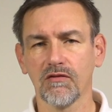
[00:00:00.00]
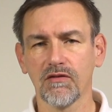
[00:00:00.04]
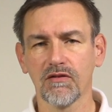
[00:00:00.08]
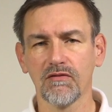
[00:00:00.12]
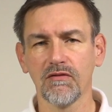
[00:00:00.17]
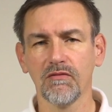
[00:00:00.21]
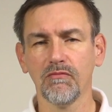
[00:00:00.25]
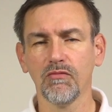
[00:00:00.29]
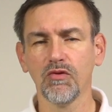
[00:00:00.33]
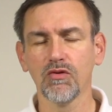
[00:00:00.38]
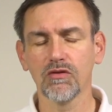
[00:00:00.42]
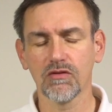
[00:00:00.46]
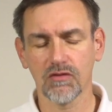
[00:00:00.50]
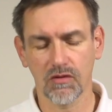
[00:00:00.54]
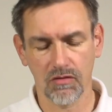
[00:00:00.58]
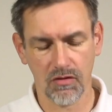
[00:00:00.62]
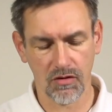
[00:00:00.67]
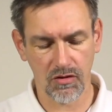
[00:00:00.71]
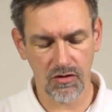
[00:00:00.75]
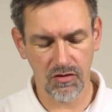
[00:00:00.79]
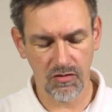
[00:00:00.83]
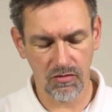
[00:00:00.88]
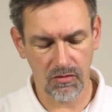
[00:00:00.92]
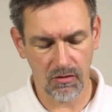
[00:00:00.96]
the remote
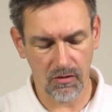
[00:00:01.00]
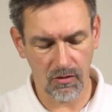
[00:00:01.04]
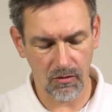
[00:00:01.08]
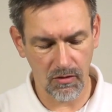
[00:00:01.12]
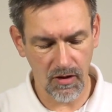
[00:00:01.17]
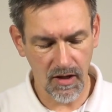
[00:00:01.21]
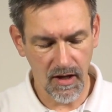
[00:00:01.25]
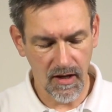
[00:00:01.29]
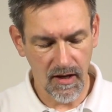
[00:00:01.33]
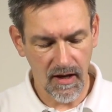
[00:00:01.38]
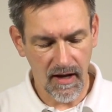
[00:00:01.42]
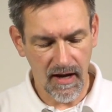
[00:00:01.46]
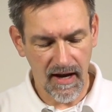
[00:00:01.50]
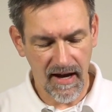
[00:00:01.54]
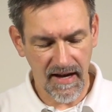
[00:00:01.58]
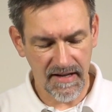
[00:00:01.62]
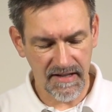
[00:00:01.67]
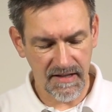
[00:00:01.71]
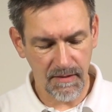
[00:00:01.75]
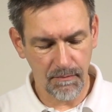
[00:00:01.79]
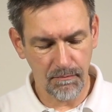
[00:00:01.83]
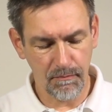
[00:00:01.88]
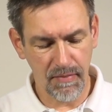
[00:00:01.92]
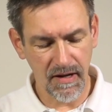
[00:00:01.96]
control
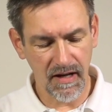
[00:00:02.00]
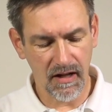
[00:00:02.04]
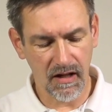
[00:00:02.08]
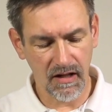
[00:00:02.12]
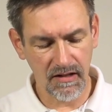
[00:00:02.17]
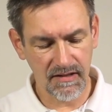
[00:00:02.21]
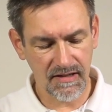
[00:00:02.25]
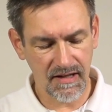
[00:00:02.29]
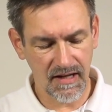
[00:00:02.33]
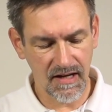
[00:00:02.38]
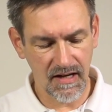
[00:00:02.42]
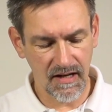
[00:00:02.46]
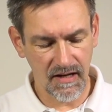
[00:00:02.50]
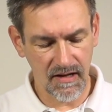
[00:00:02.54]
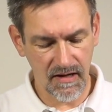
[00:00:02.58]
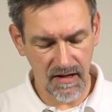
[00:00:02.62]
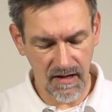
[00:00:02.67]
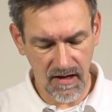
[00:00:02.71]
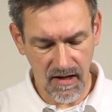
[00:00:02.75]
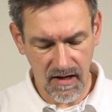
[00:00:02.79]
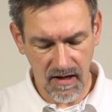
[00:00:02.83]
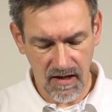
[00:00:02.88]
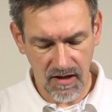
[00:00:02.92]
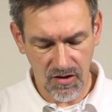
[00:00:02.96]
has a
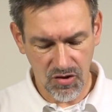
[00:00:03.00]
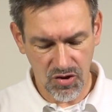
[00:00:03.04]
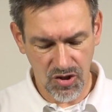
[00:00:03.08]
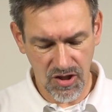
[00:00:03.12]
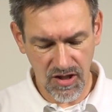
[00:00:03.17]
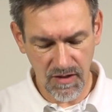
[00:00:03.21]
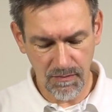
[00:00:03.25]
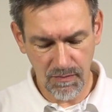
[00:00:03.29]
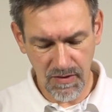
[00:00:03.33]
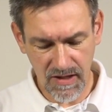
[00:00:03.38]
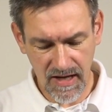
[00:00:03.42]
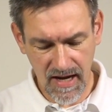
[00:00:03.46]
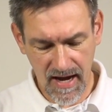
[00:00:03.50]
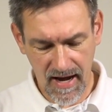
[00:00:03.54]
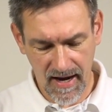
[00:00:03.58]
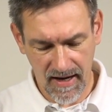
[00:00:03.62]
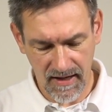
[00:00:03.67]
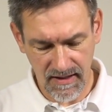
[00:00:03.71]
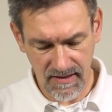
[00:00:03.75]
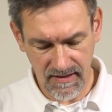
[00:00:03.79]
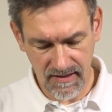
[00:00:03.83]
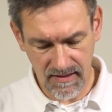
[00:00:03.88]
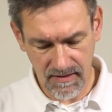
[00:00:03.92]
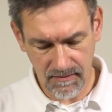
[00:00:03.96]
built-in
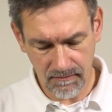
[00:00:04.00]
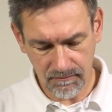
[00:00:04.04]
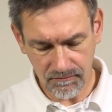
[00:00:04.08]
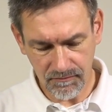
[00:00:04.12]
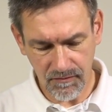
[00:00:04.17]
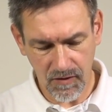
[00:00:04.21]
GPS.